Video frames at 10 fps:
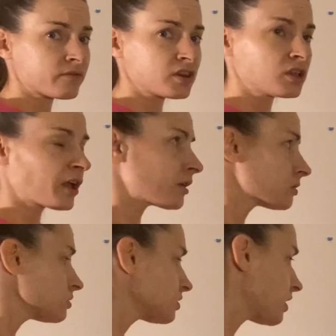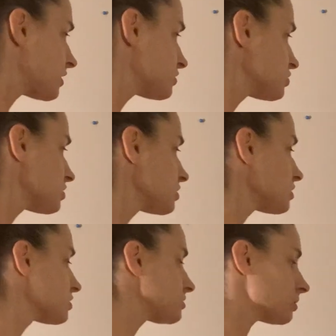any
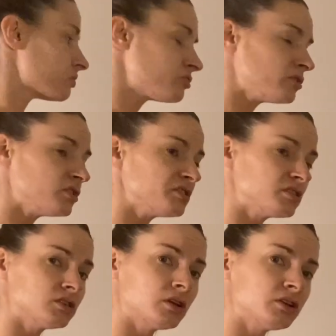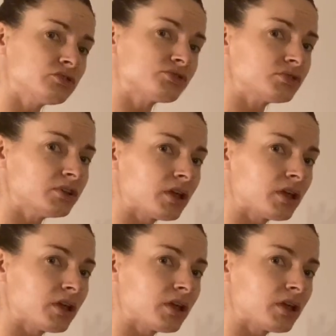gynecologic surgeries in their history?